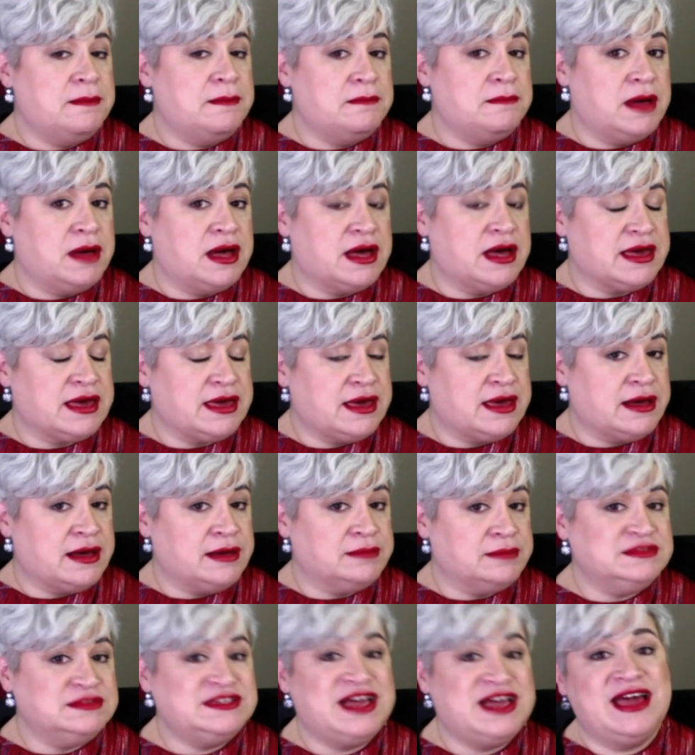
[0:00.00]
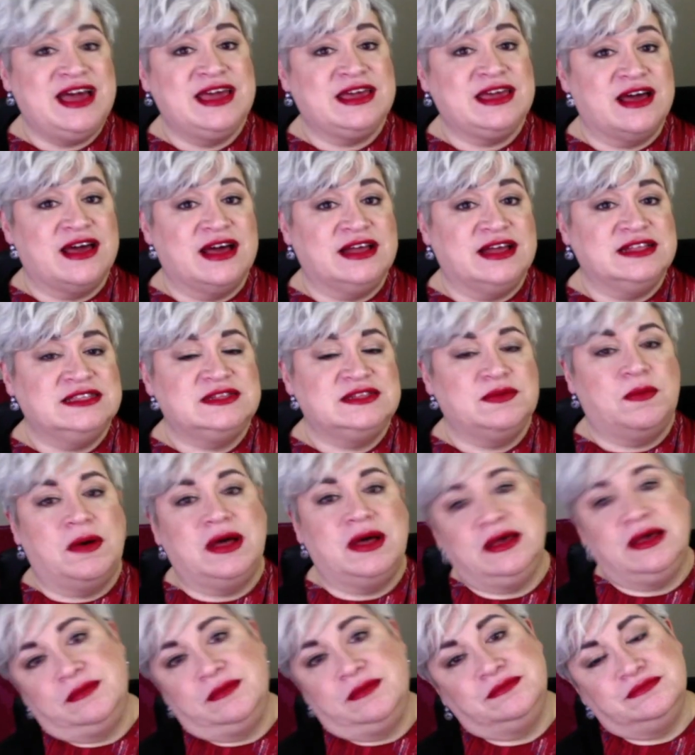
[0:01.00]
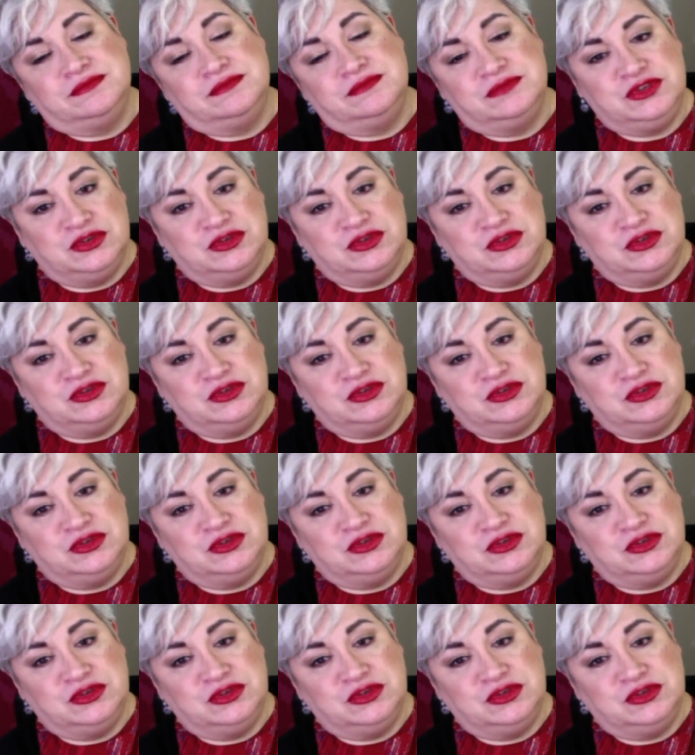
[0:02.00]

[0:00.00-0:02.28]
my die cuts while I'm